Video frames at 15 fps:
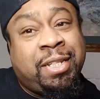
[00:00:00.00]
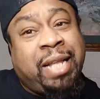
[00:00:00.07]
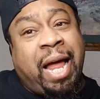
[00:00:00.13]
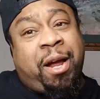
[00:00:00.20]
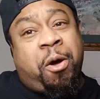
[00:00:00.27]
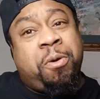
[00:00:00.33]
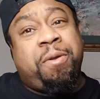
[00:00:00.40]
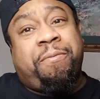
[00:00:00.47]
it's
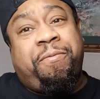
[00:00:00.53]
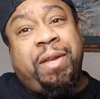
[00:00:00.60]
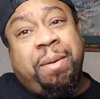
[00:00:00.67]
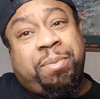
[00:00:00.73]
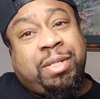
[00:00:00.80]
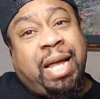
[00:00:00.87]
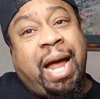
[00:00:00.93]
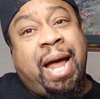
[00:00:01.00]
like, on the
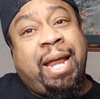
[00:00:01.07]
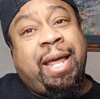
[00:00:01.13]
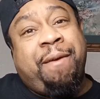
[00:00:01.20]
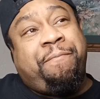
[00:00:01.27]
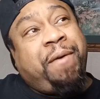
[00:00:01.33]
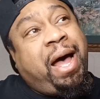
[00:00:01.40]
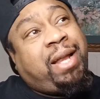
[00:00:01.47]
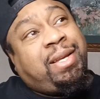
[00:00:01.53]
flip side,
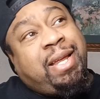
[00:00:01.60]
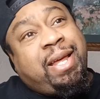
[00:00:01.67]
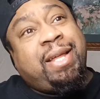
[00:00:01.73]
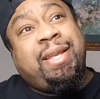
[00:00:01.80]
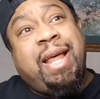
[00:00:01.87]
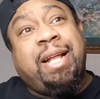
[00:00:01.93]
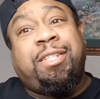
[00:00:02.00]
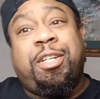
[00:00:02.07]
if I
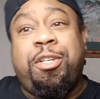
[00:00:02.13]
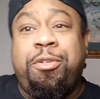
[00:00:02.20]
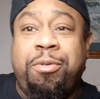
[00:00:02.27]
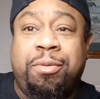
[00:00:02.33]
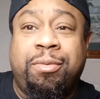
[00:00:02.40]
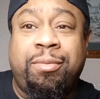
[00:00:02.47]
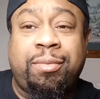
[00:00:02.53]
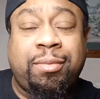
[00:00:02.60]
did that to
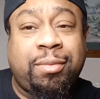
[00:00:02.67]
you,